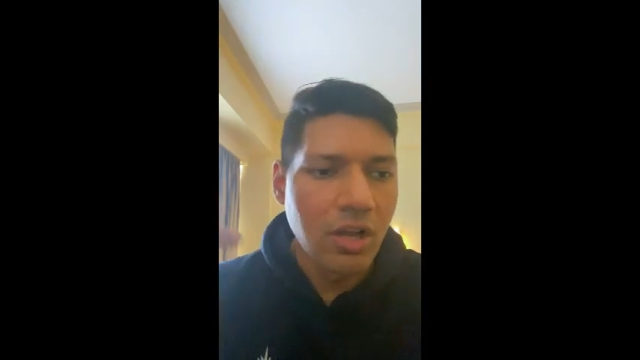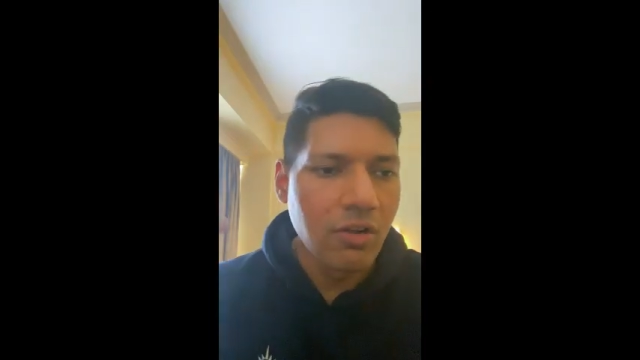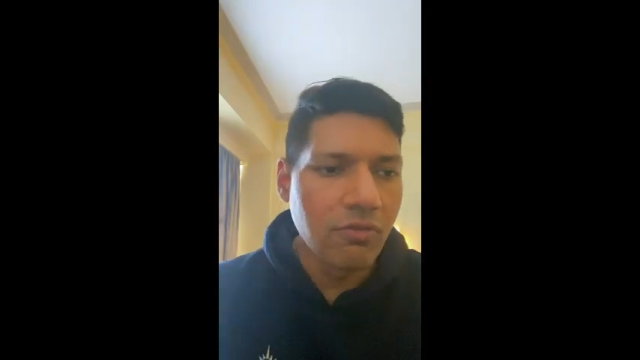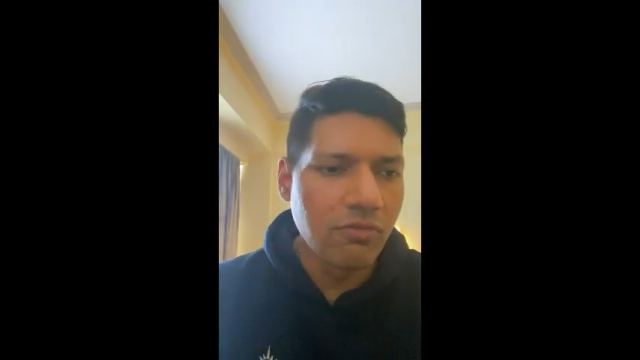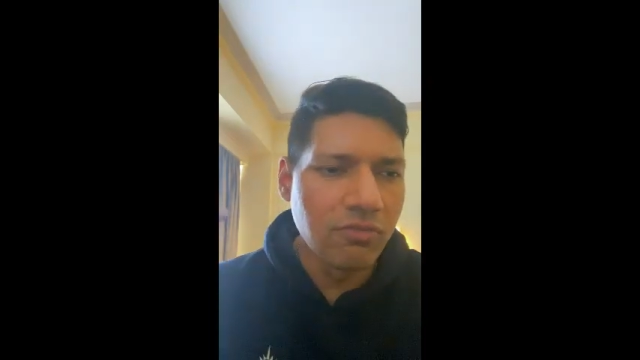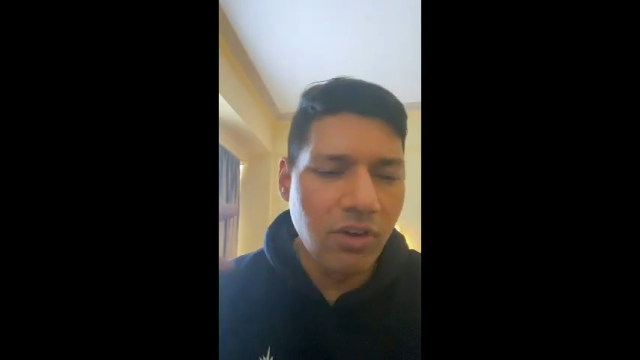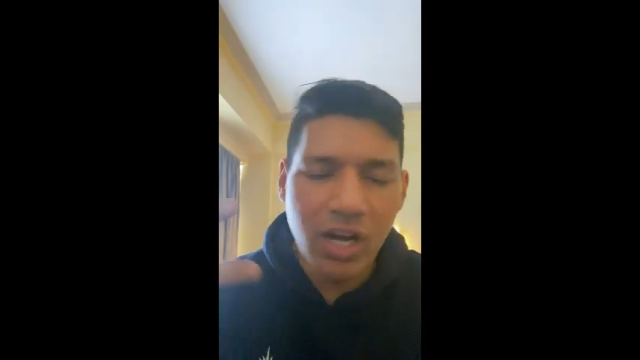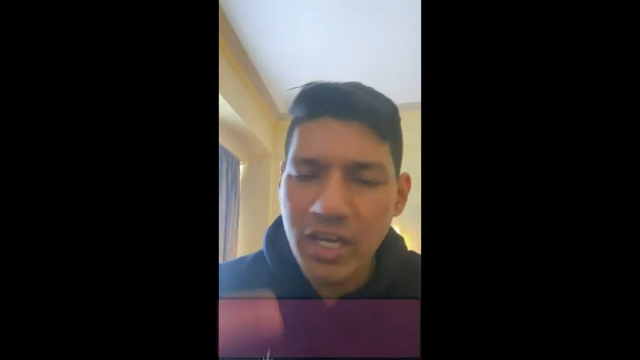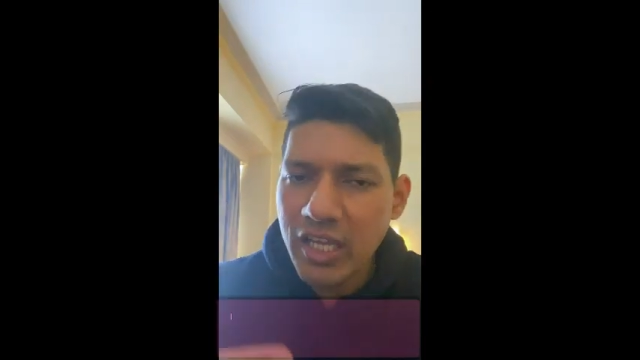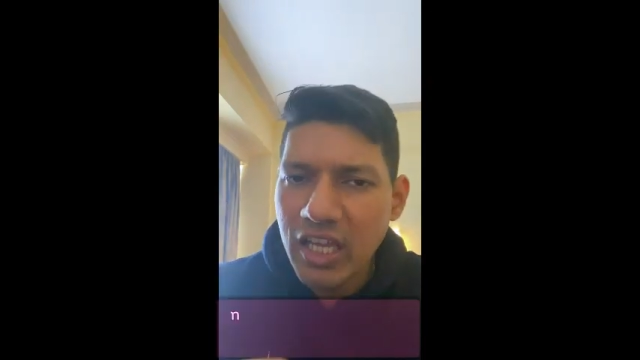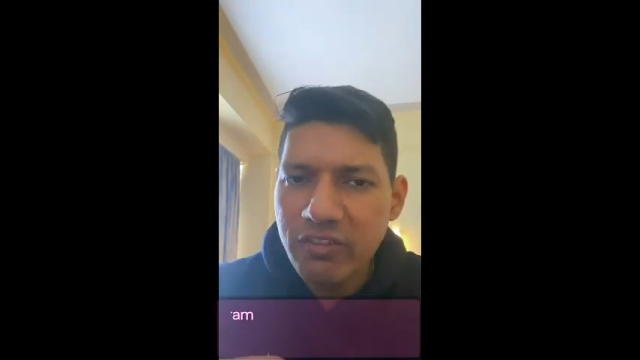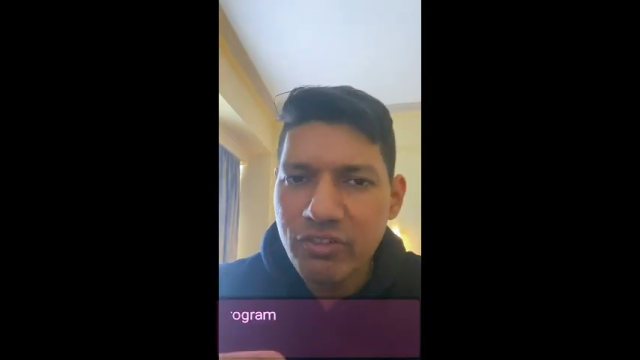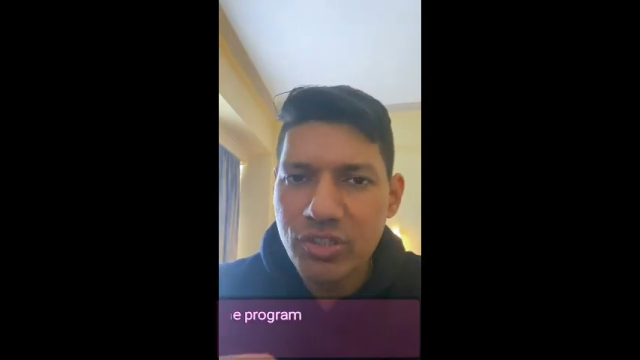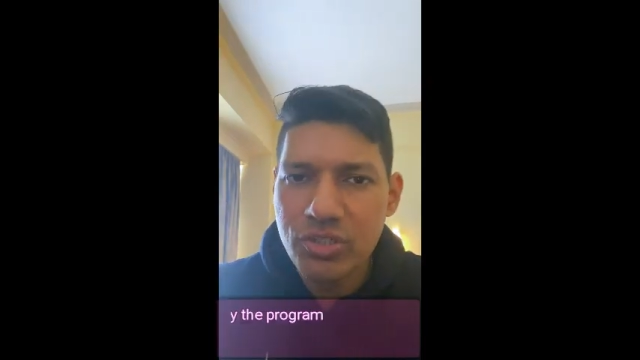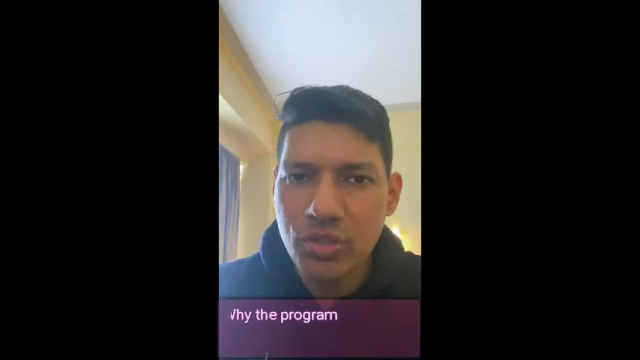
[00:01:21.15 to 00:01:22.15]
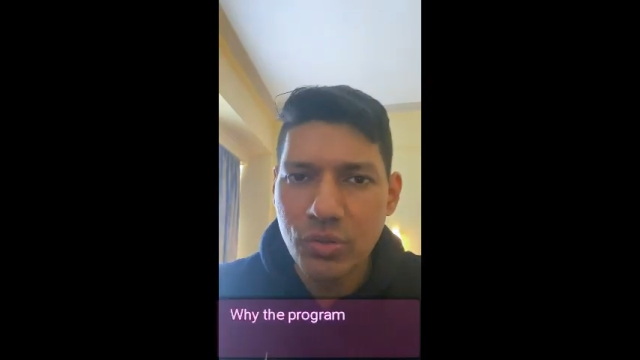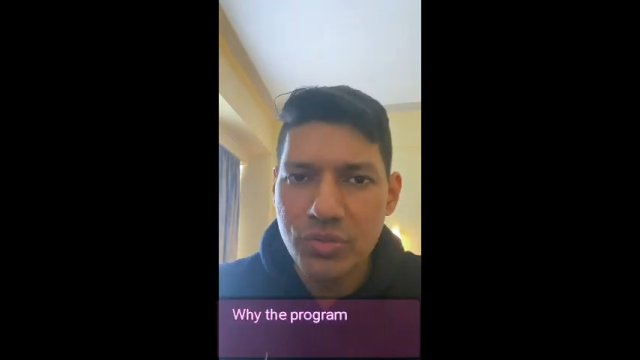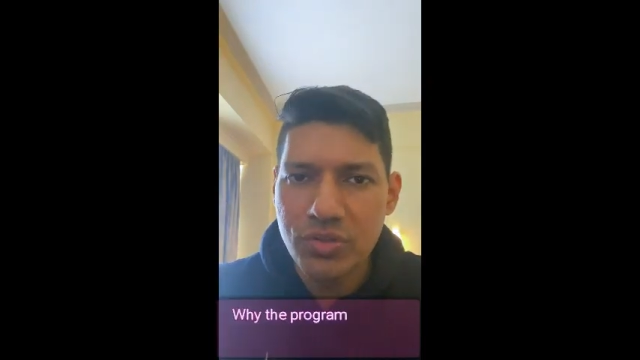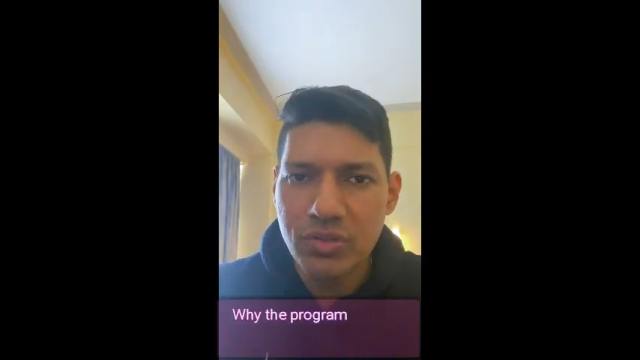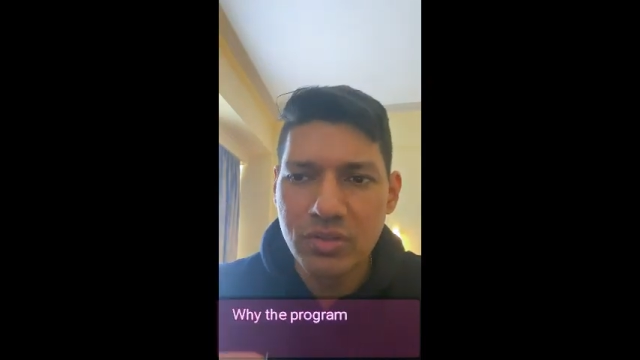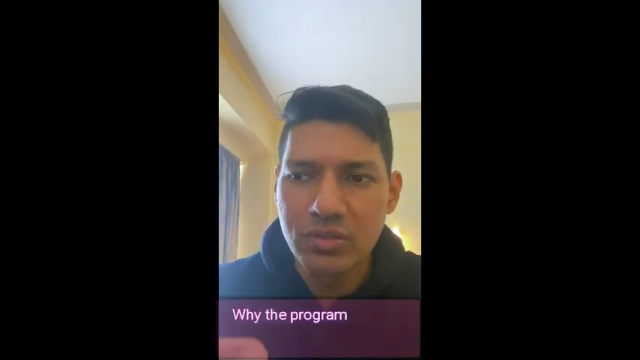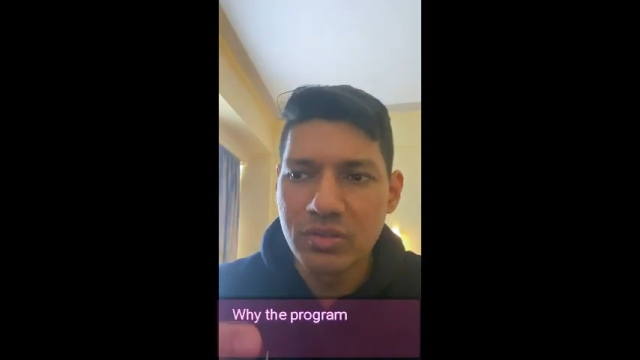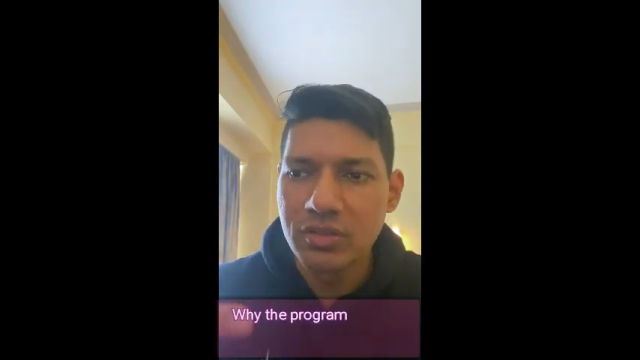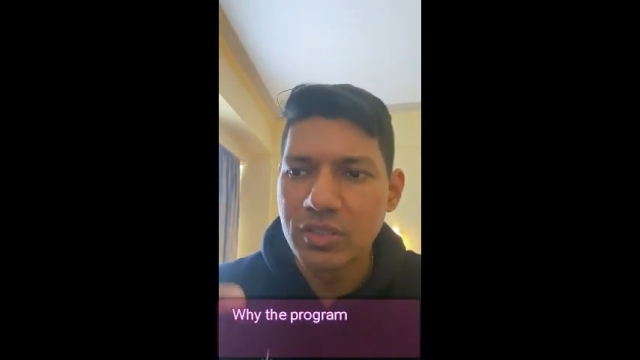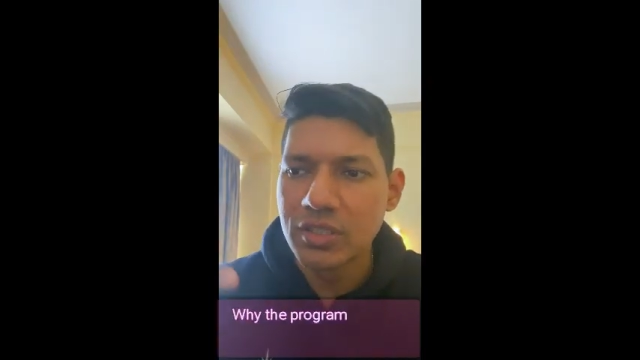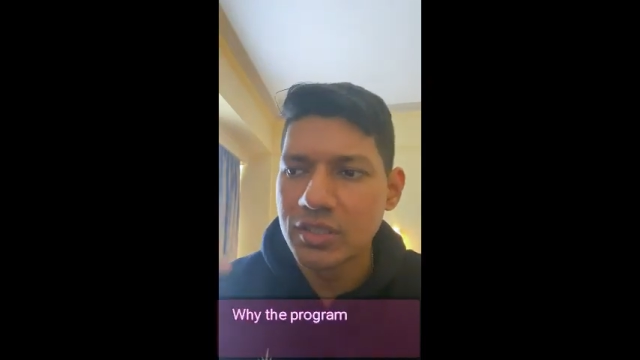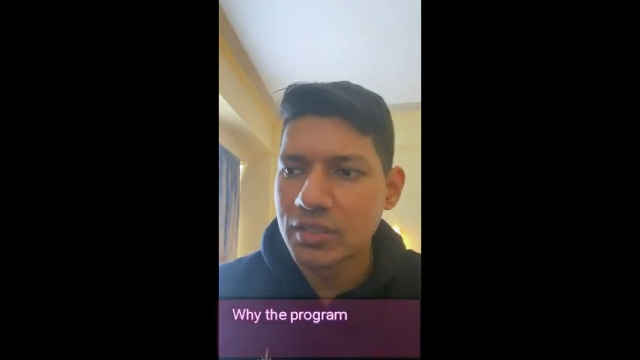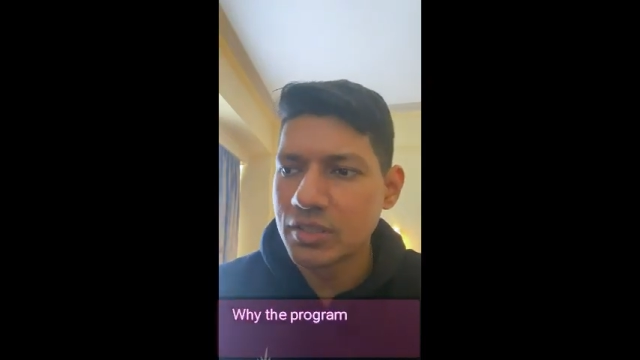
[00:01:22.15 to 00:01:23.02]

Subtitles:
Why have you chosen